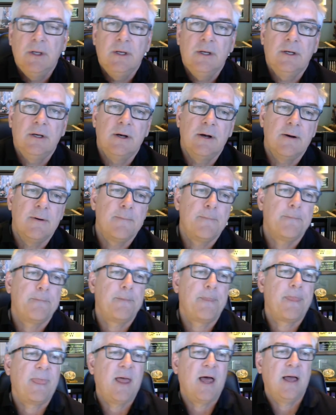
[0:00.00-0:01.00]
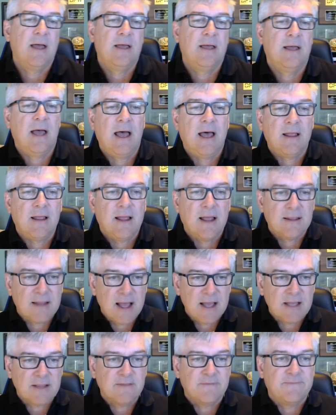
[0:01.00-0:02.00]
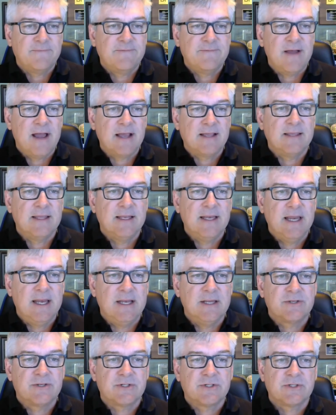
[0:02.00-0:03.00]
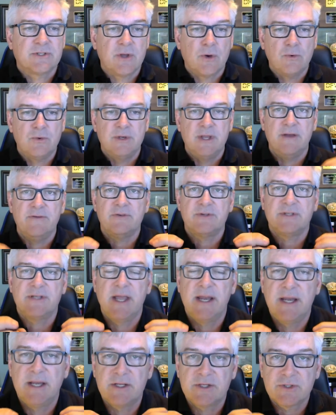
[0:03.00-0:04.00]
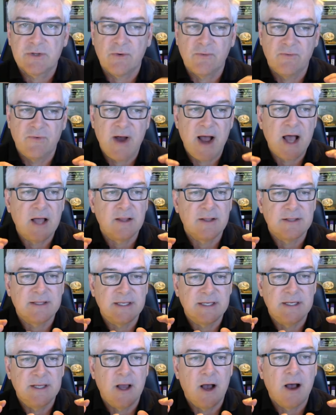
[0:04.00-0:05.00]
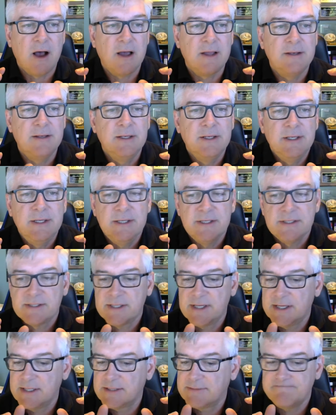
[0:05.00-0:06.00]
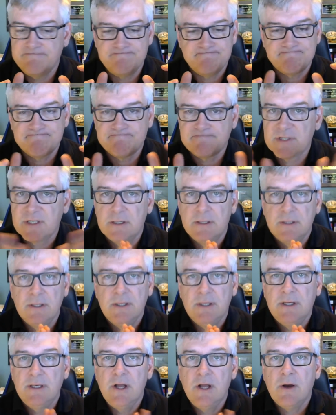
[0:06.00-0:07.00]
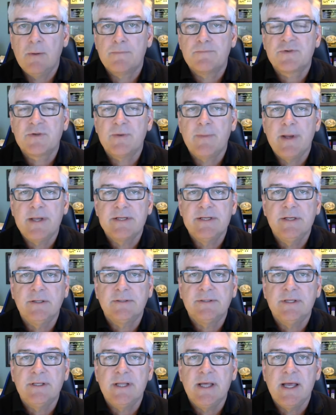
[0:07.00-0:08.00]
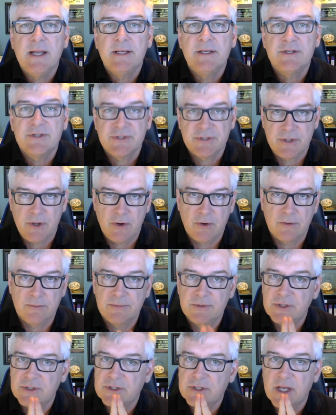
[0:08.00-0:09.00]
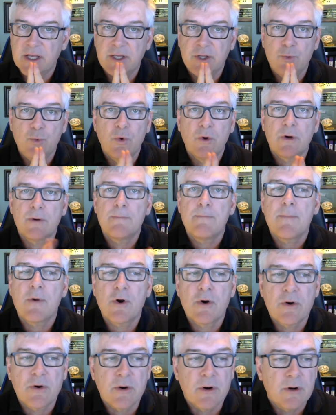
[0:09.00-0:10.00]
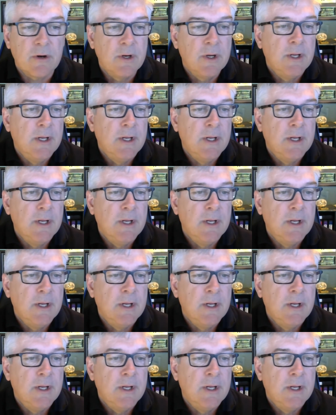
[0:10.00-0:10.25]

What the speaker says: I like the fact that it is so devastating and so violent that God says, nope, somebody's guilty of that, you stone them, just like you would a murderer.